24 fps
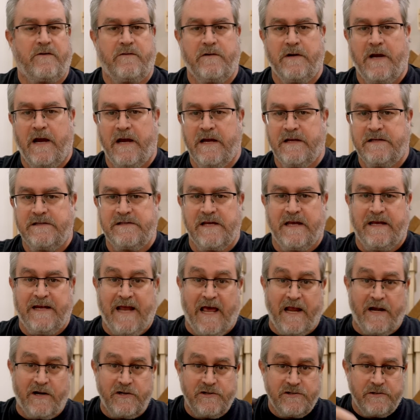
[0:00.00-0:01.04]
creates an
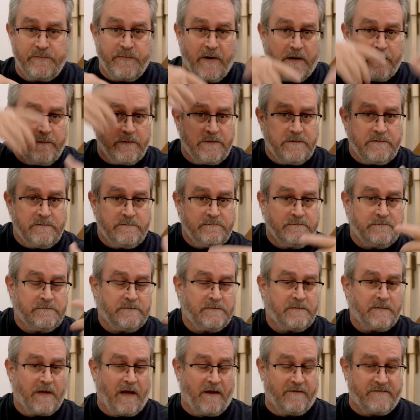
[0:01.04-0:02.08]
energy bubble
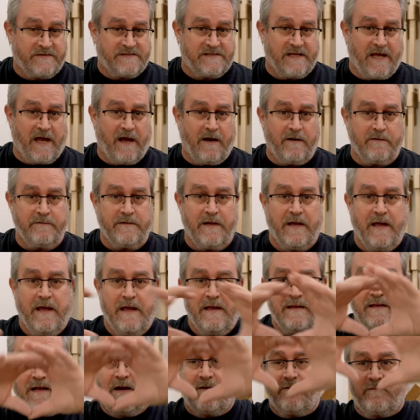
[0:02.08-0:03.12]
of sound
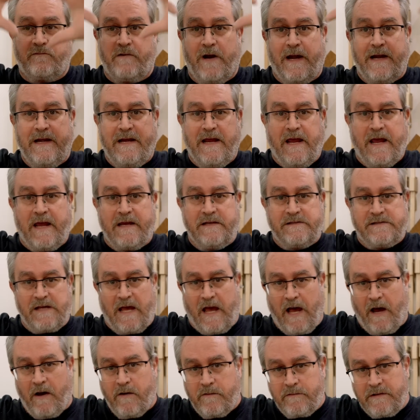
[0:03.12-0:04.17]
that radiates
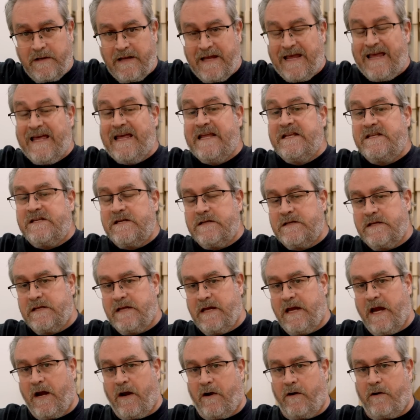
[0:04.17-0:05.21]
out into
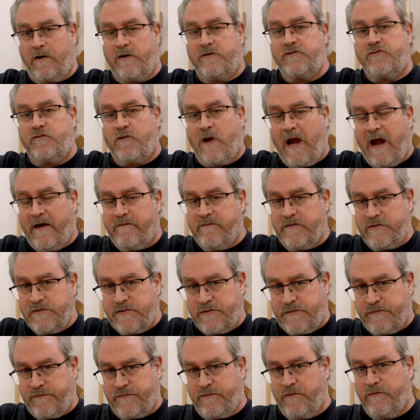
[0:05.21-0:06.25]
the air, travels
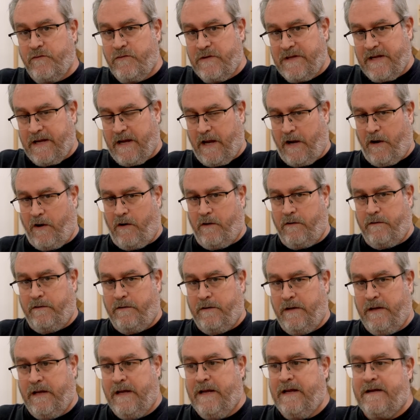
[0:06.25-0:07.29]
through the air.
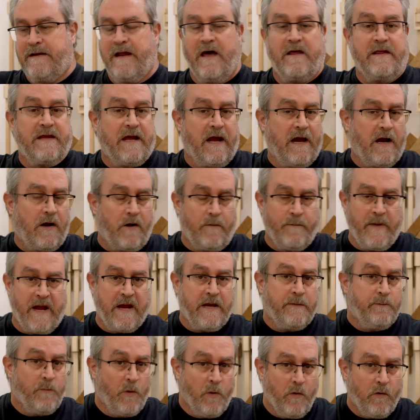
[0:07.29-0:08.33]
Now, the air
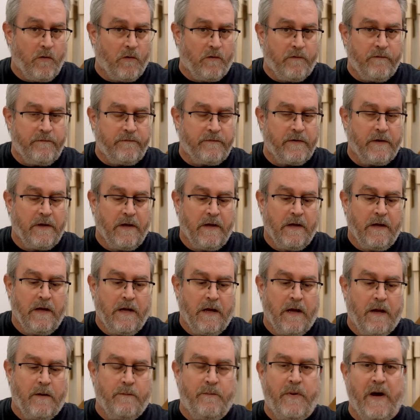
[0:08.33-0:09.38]
may move,
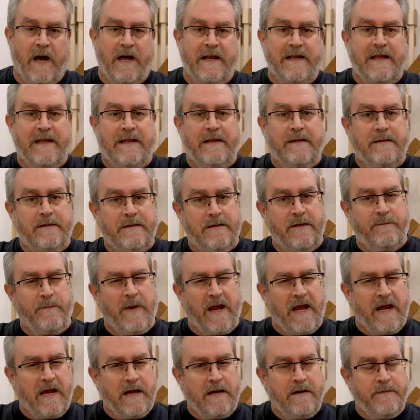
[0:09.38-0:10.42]
but the
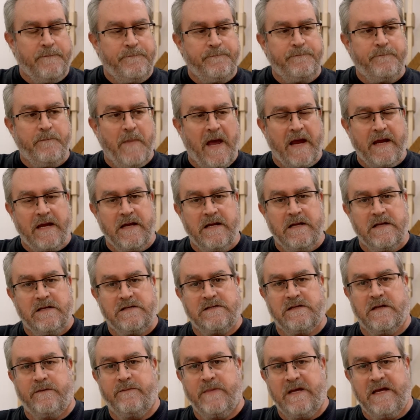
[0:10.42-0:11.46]
main
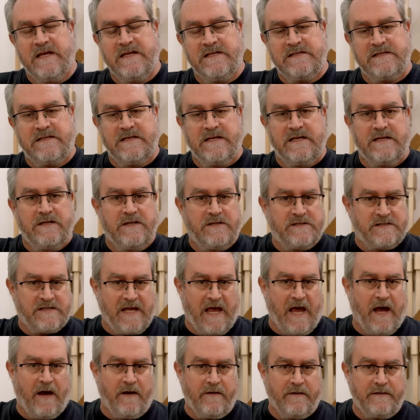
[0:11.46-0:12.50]
mechanism is the
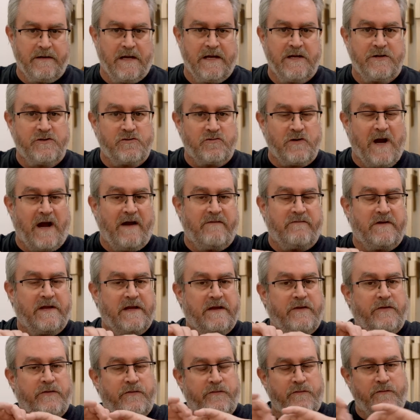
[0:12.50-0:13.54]
sound
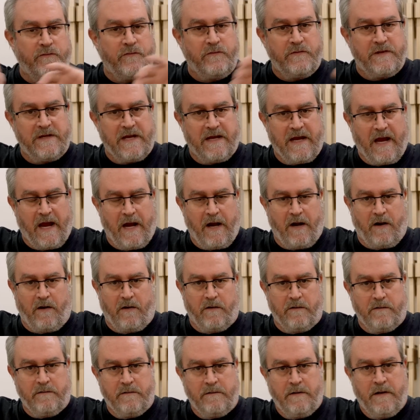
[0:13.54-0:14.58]
traveling through the
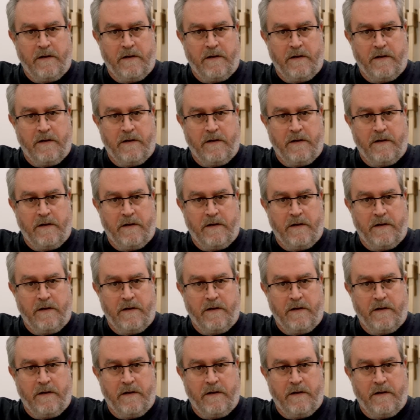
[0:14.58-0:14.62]
air